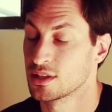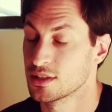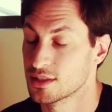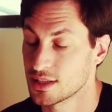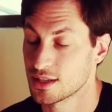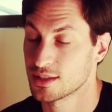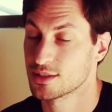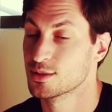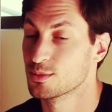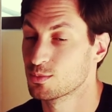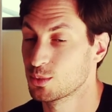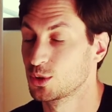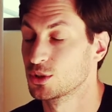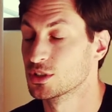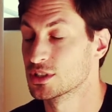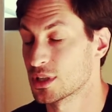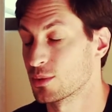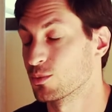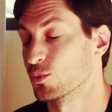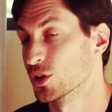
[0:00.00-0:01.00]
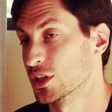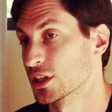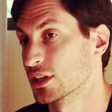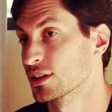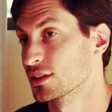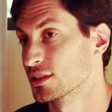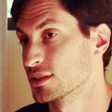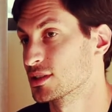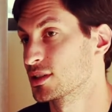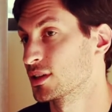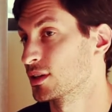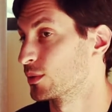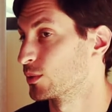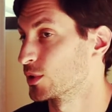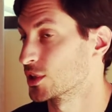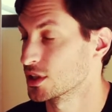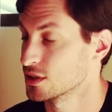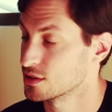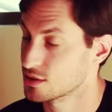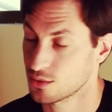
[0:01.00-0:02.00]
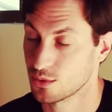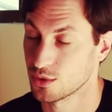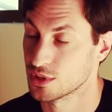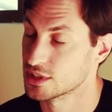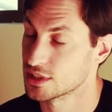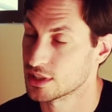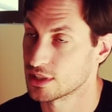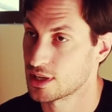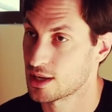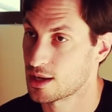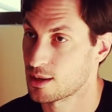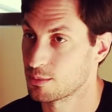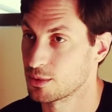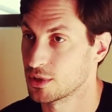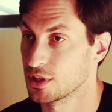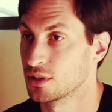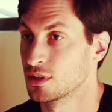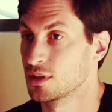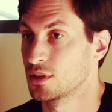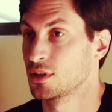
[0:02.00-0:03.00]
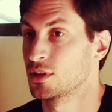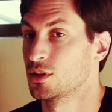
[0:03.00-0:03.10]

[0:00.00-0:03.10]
does pull some ridiculous thing, which is always going to happen,